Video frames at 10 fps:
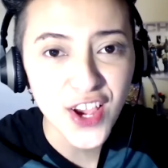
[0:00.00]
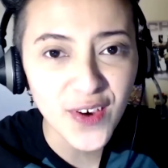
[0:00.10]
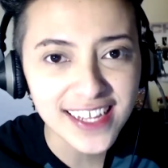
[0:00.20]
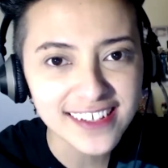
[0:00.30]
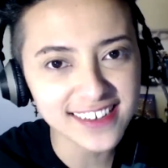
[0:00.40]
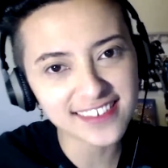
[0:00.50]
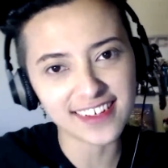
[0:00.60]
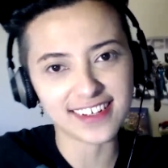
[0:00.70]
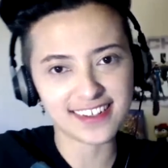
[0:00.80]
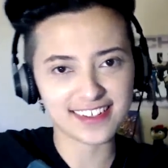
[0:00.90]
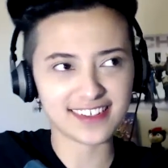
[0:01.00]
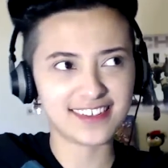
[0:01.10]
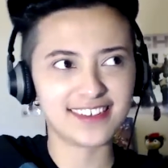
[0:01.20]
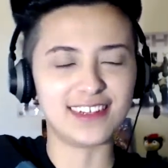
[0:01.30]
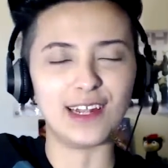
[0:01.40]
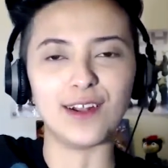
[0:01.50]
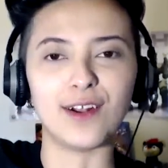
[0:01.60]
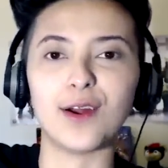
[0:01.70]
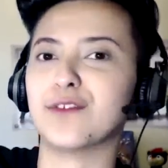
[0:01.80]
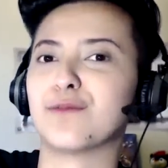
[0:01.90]
it! That's like
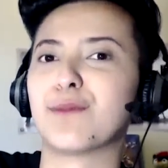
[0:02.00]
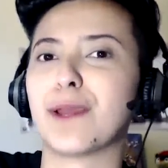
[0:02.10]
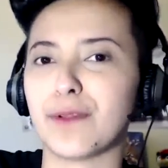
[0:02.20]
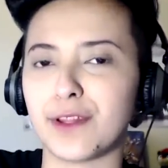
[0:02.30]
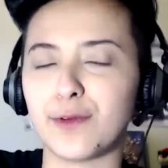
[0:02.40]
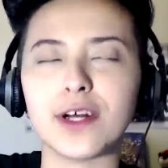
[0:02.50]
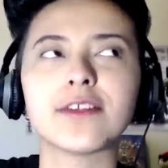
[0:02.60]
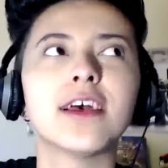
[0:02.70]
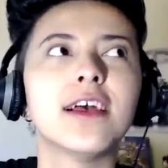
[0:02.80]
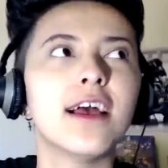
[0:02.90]
loads of people in the world.